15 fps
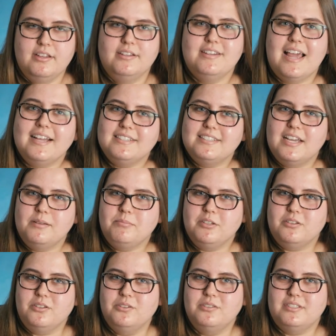Next time
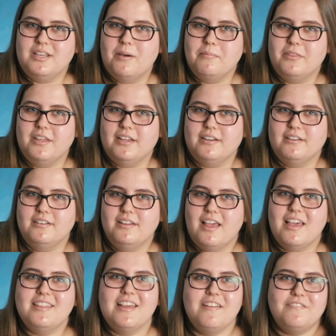you lose something
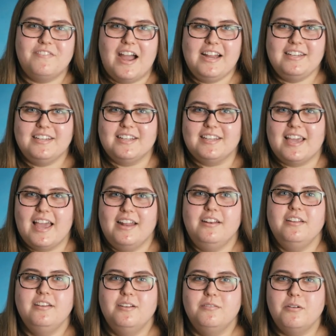and then find it
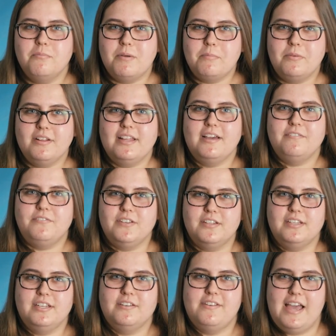again, remember that
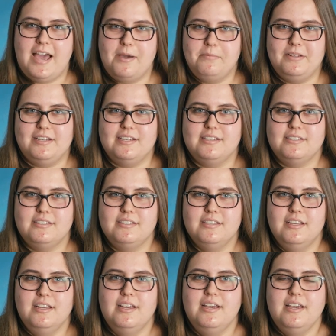feeling of happiness.
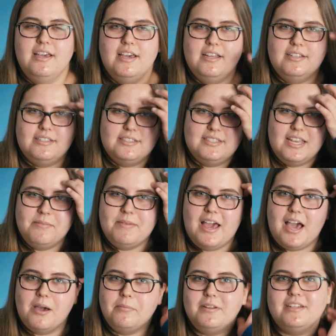It is the same
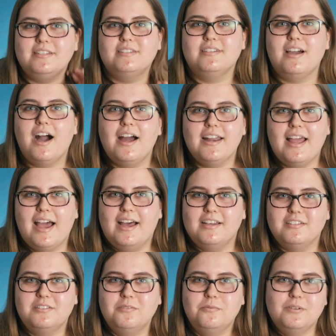happiness God
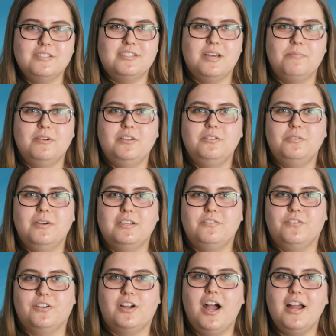has when someone who has
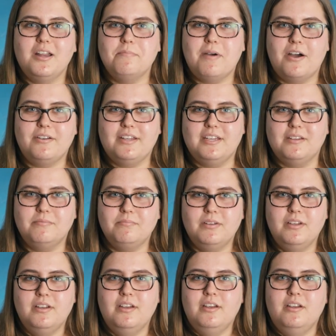forgotten about
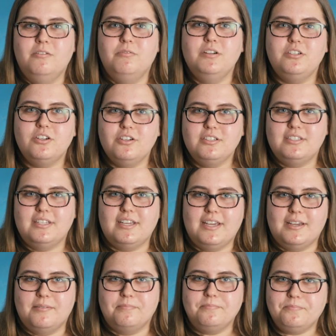him returns to
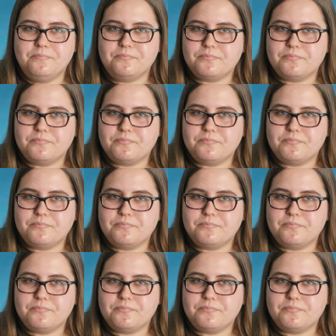him.